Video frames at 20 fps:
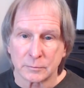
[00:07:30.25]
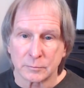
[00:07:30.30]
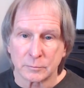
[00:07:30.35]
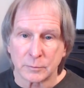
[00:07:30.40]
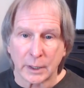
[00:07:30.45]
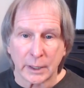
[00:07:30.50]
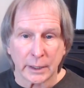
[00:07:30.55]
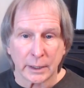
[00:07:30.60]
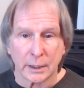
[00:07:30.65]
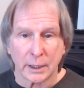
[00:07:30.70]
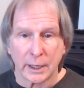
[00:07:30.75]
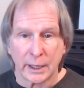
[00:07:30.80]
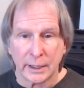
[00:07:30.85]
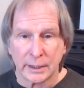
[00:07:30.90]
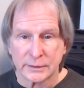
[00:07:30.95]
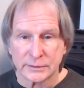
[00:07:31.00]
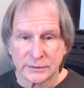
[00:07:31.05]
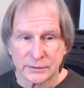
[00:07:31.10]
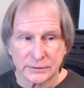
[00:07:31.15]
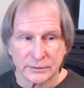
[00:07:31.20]
my
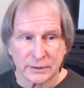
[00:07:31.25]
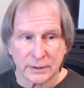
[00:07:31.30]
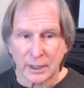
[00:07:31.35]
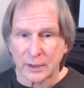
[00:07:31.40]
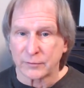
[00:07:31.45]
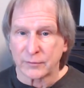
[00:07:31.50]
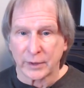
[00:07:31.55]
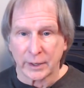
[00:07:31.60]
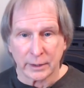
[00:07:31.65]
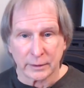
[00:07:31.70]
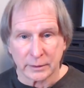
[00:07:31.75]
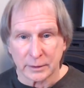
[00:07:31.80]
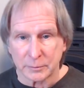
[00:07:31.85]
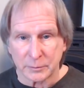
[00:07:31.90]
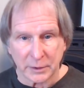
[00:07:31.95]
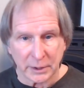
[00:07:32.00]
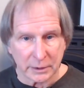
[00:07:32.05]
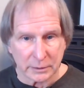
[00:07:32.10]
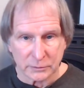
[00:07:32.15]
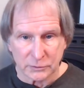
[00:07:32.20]
classes, and I've had them
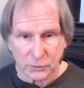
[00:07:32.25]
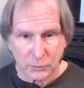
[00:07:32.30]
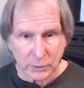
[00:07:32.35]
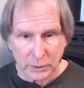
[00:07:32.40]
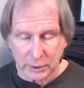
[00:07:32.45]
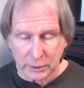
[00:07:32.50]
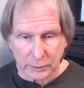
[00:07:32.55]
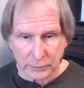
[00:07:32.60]
get 20